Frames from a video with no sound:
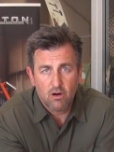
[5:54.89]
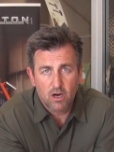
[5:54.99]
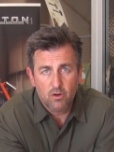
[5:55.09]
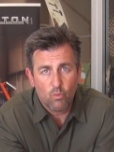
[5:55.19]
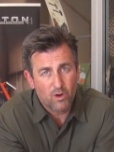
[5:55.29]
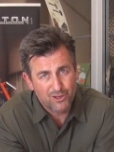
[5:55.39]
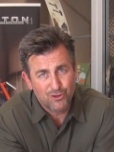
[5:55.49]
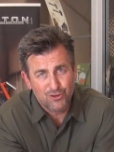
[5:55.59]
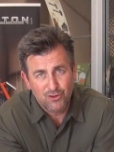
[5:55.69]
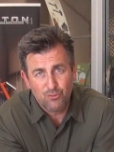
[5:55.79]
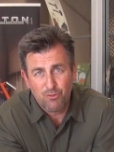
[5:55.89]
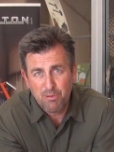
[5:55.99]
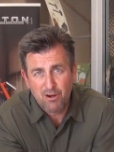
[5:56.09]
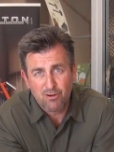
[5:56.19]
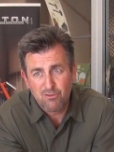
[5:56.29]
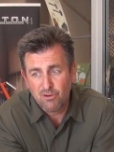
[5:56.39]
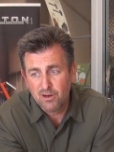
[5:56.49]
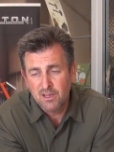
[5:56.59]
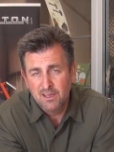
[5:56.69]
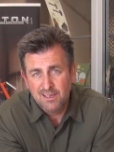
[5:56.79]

on what you can do with paracord.